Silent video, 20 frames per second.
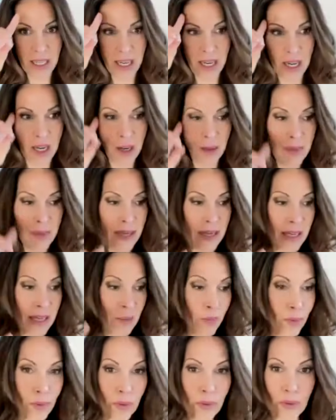
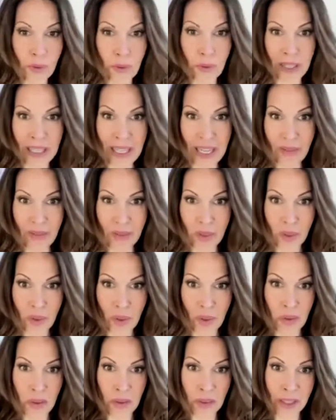I have to
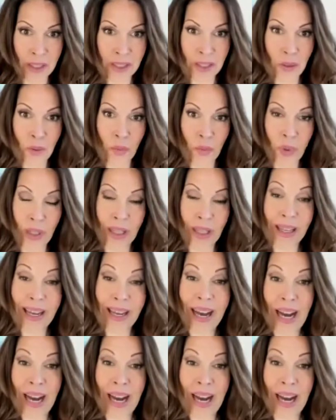call the things in the way that